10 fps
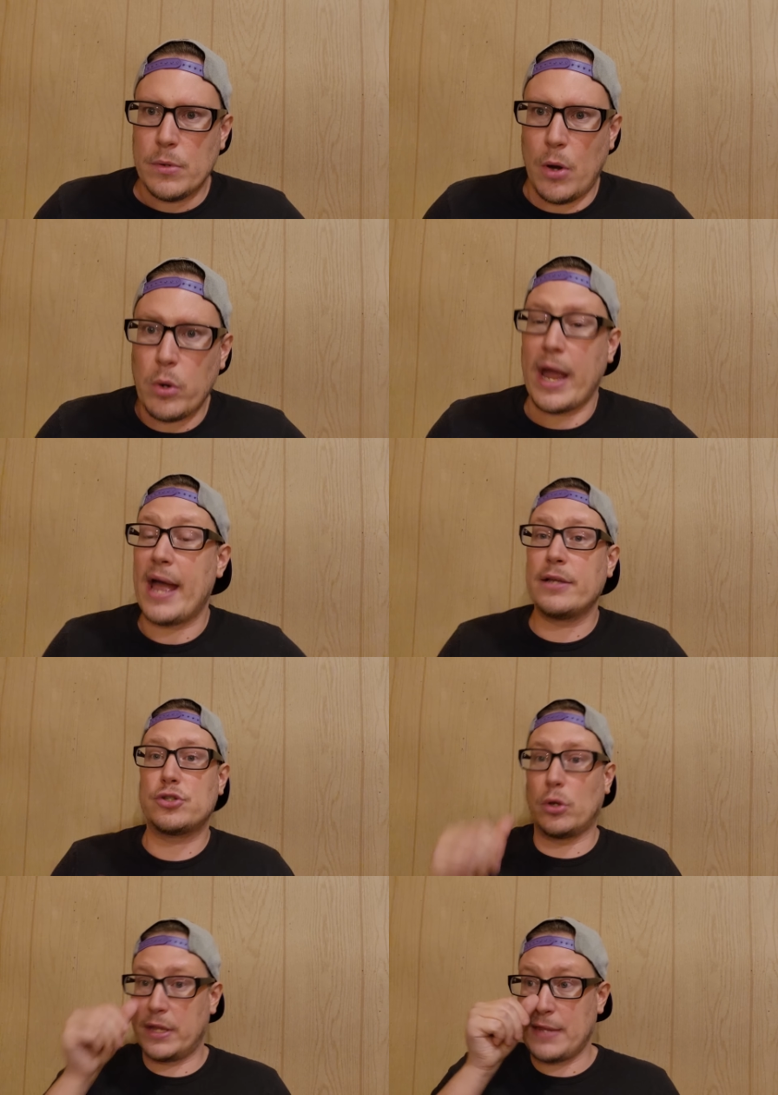Okay,
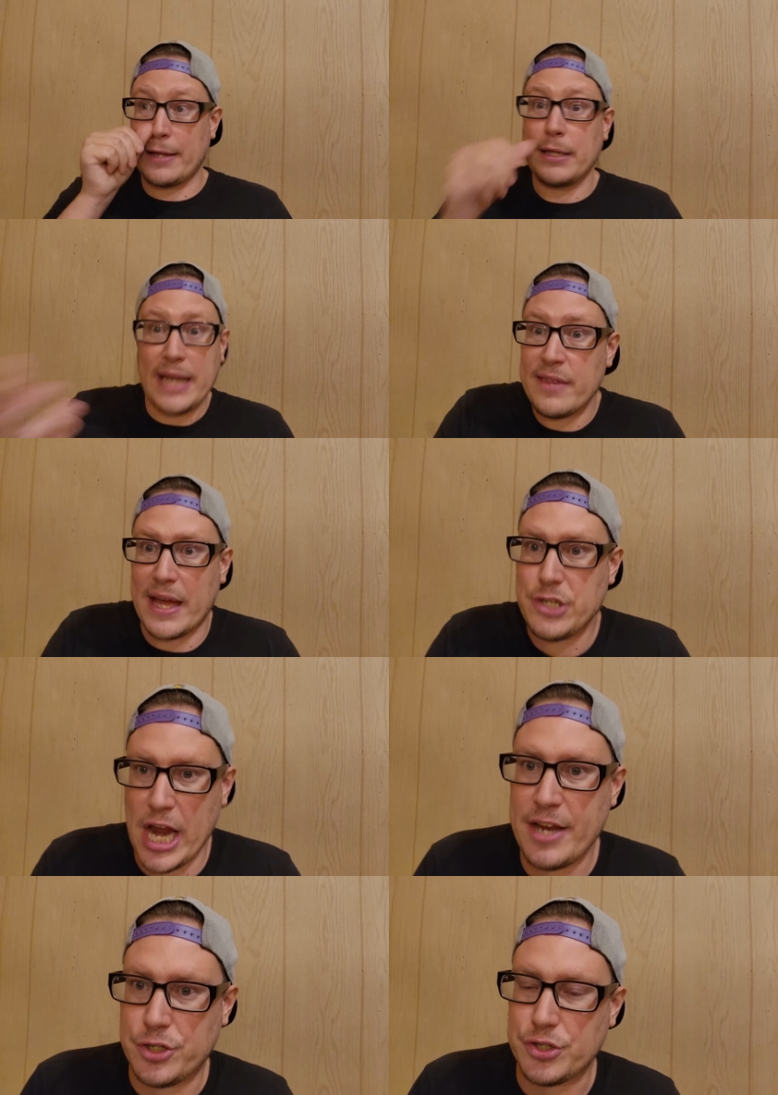so then that
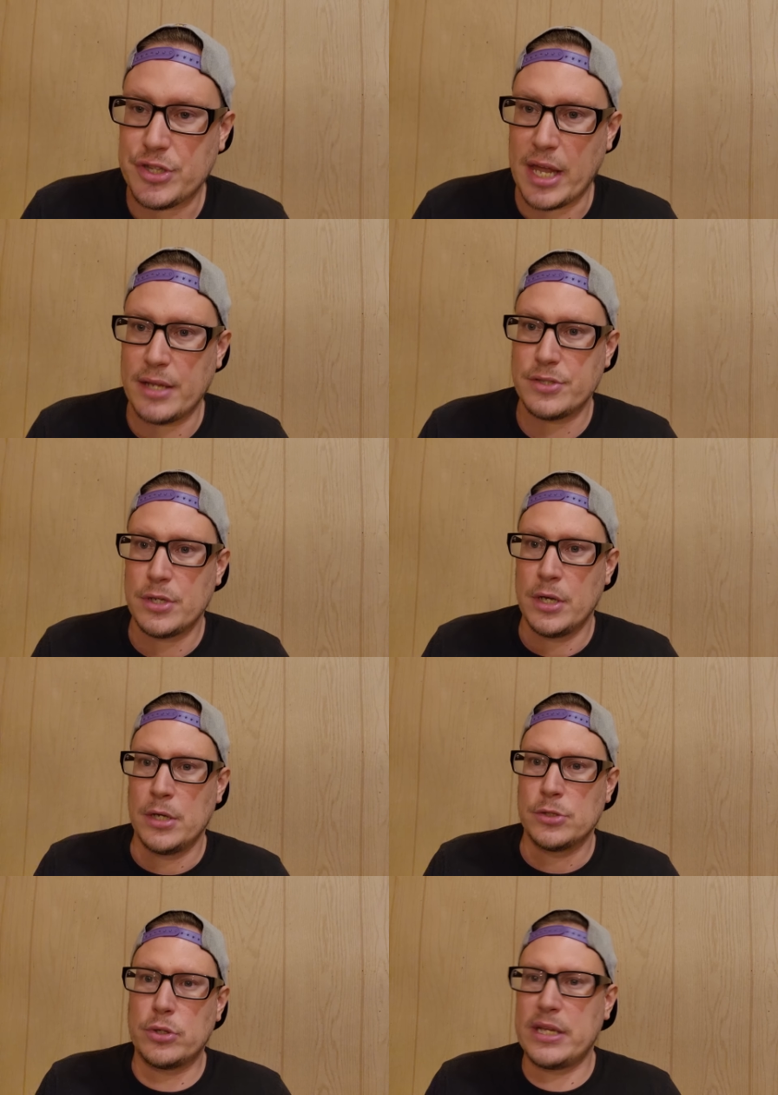changes things.
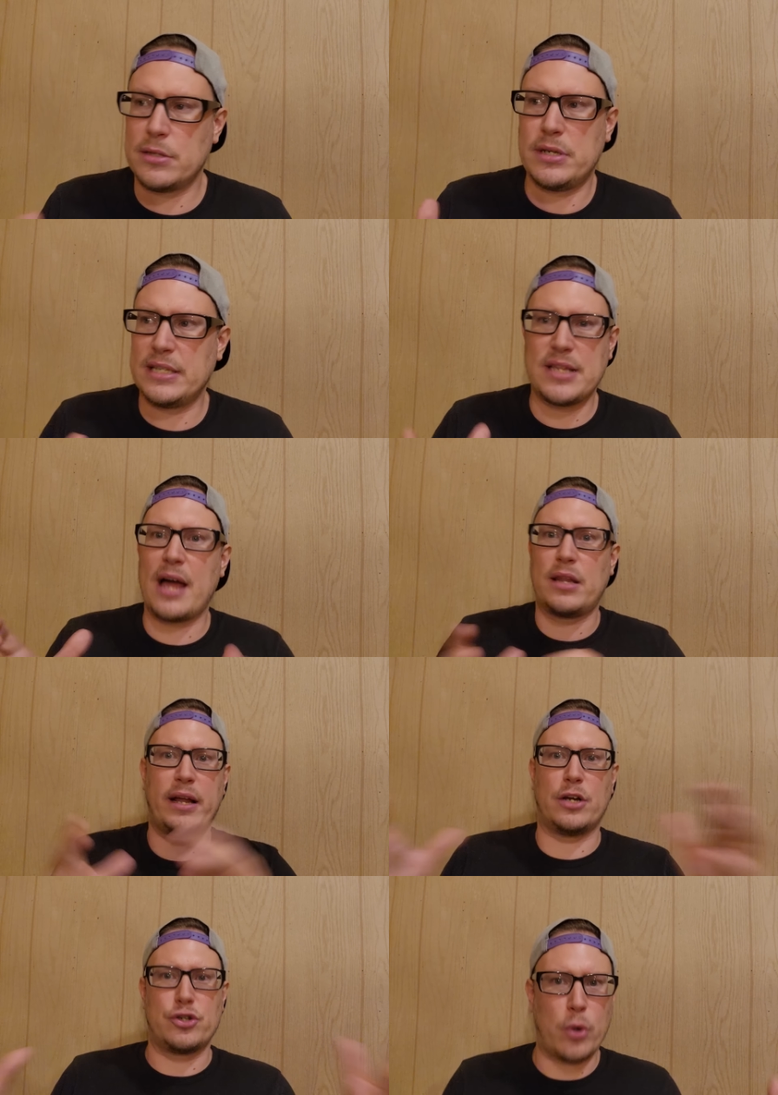So then he's not
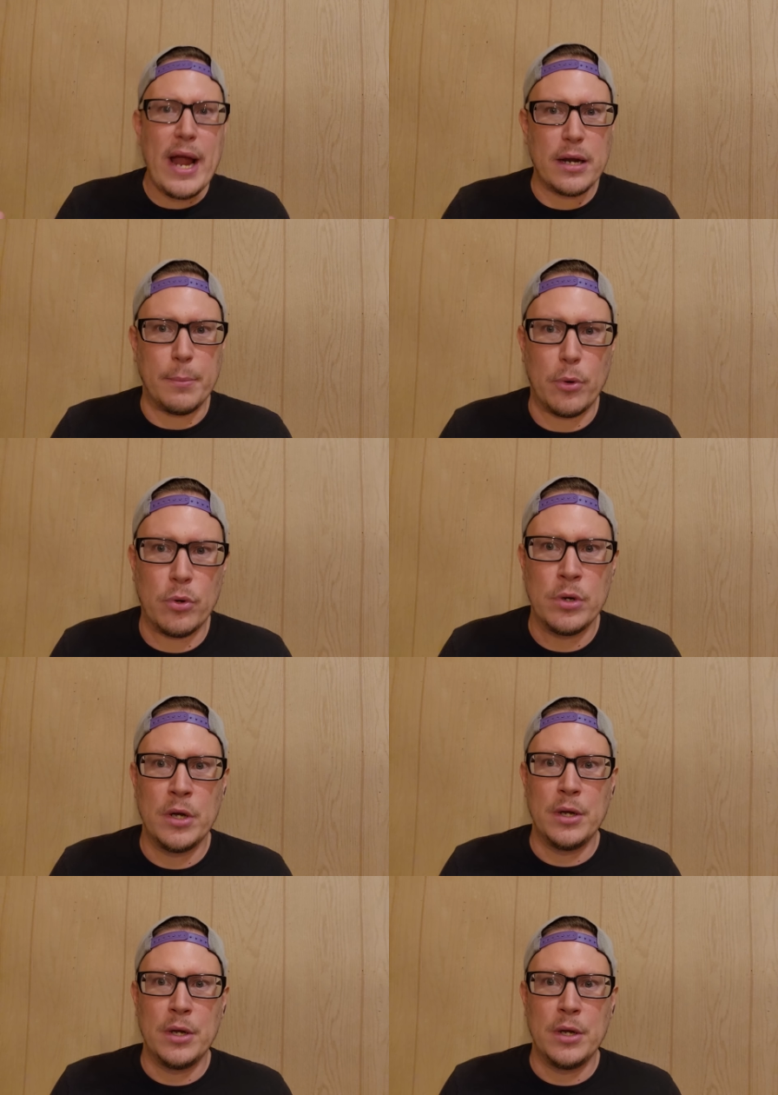untradeable.